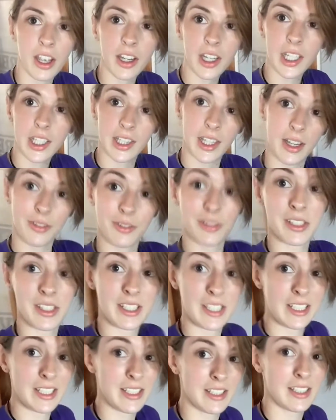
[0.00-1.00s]
Alright, that
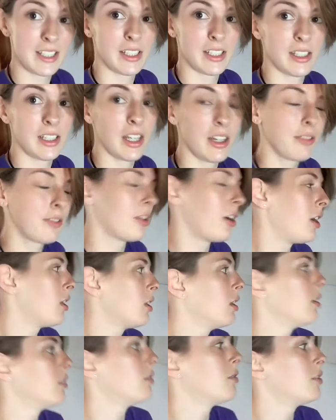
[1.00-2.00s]
was easy enough.
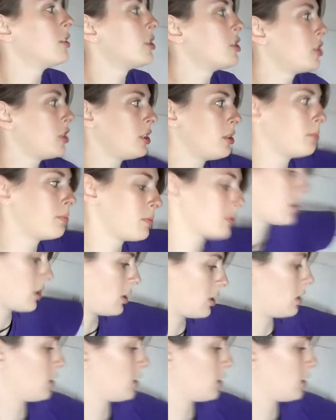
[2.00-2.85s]
All of the shims